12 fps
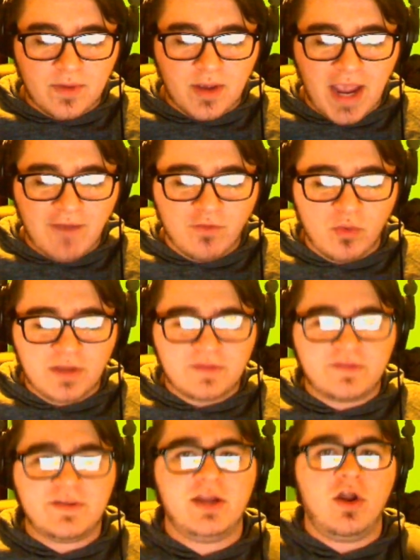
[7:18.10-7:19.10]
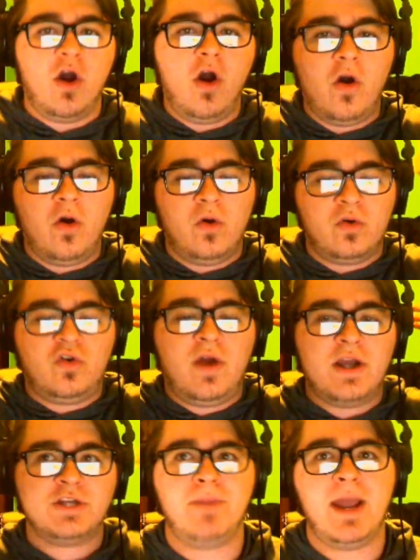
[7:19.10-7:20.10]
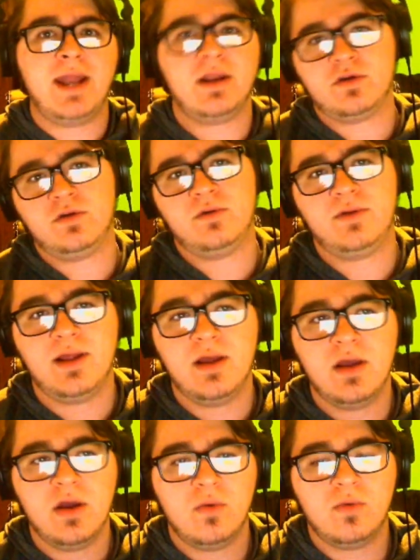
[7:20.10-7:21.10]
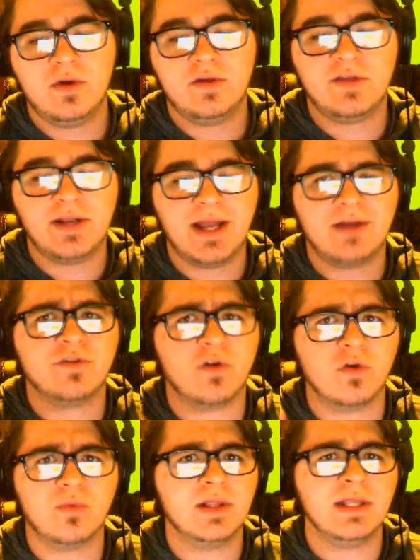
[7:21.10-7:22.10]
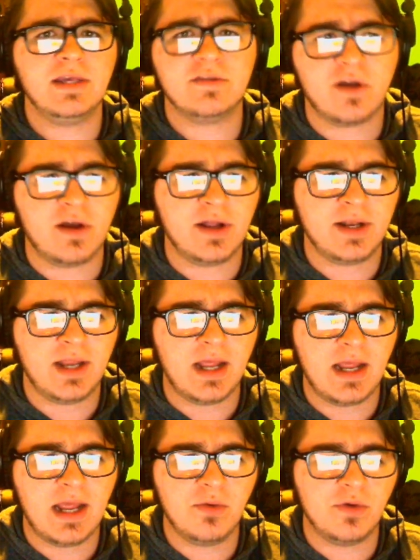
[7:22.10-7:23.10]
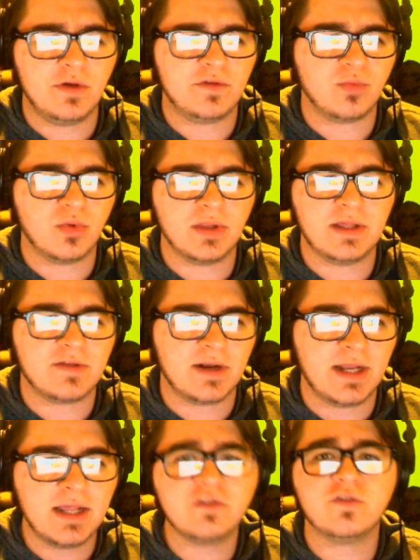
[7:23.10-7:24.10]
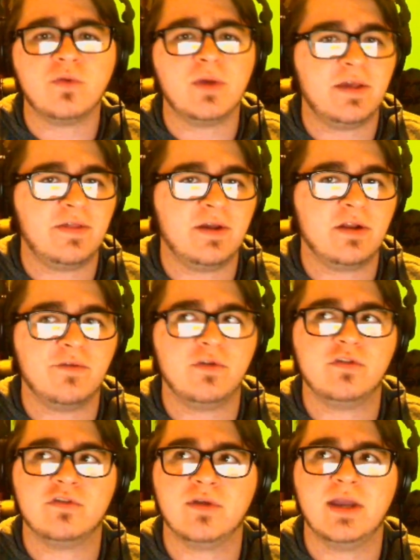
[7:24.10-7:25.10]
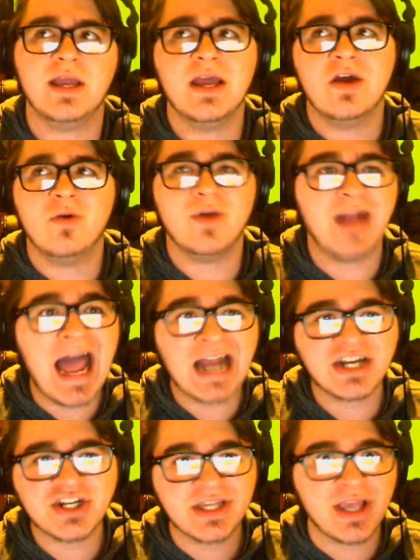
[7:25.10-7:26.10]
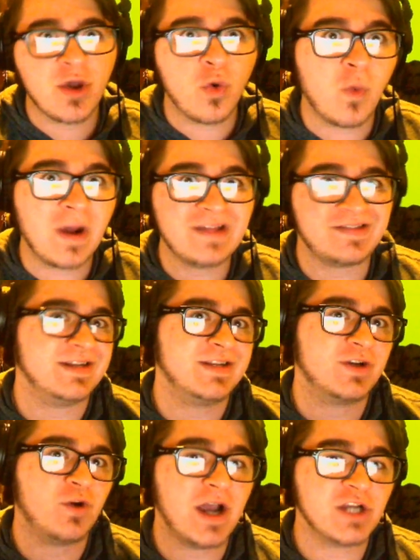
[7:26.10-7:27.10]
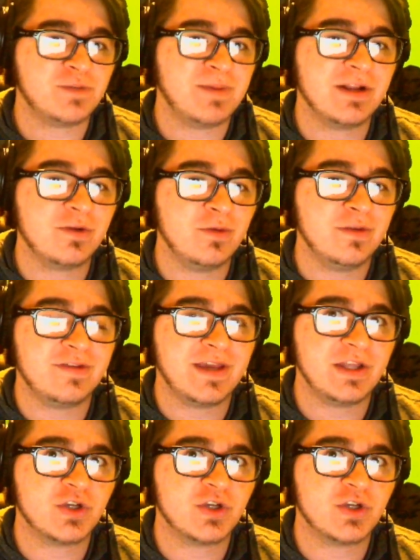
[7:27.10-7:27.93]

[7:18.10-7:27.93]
everyone said, oh, Crash Bandicoot was announced or released on, it was released on his 20th anniversary, when actually it wasn't. Crash Bandicoot Insane